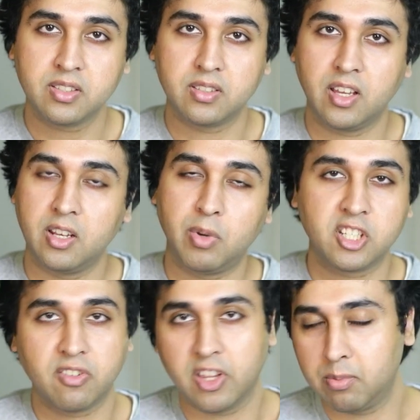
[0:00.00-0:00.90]
and a
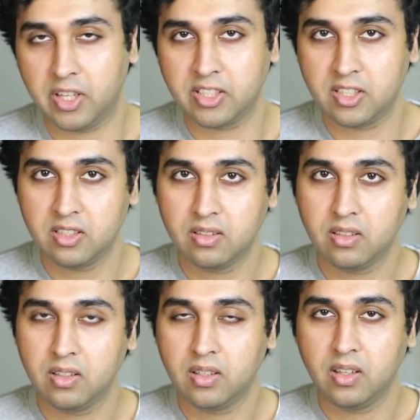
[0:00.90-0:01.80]
bunch of other places,
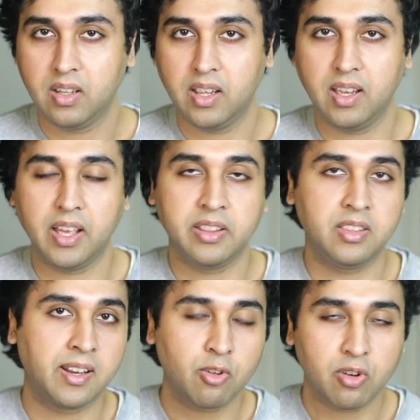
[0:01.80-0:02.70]
and
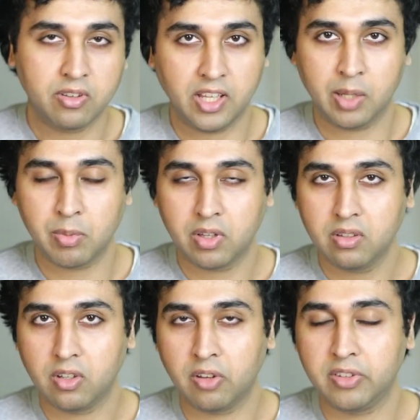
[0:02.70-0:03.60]
then I got an
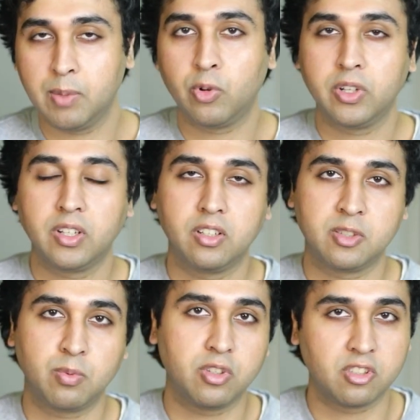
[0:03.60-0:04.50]
email of them wanting to
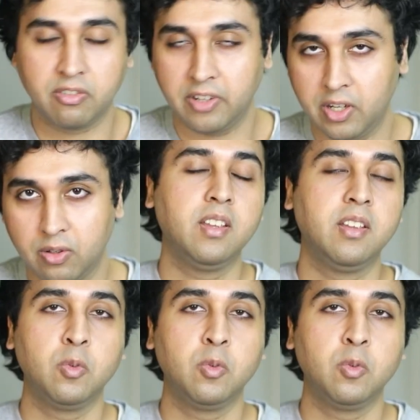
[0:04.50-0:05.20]
sponsor a video,